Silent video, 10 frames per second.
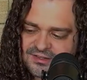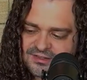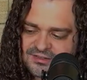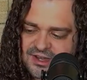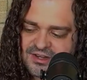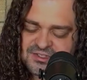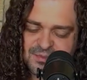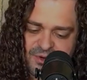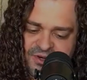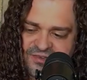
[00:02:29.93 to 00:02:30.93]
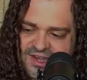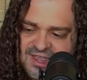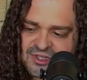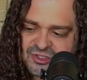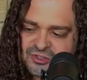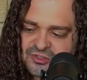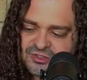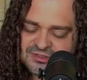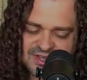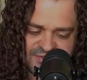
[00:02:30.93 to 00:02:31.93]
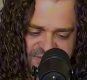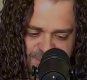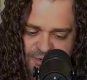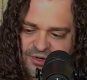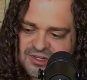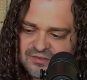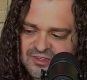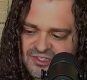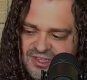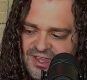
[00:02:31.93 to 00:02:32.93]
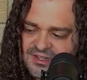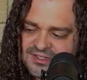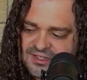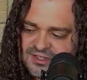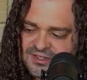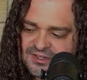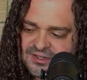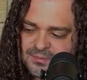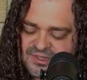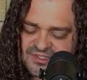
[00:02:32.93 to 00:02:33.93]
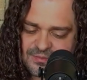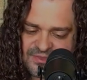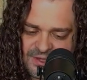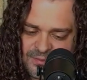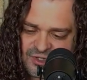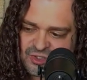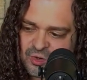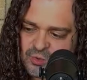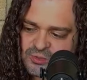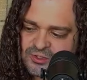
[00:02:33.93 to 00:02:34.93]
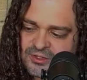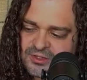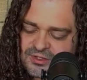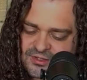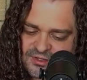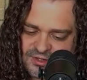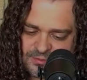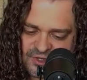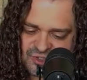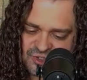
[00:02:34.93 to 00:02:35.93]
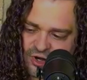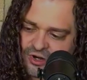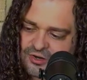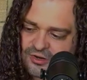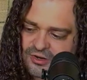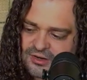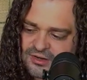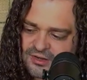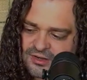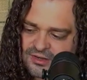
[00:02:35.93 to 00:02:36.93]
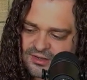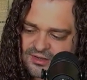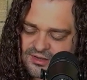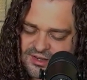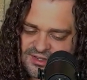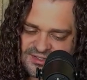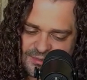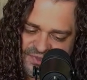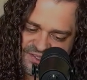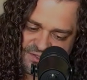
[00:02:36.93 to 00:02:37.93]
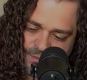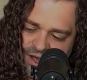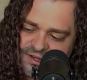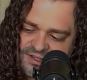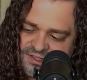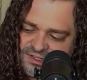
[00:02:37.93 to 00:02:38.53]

Not a spirit of an angel, not the spirit of a saint, but something much older, much darker, and something demonic.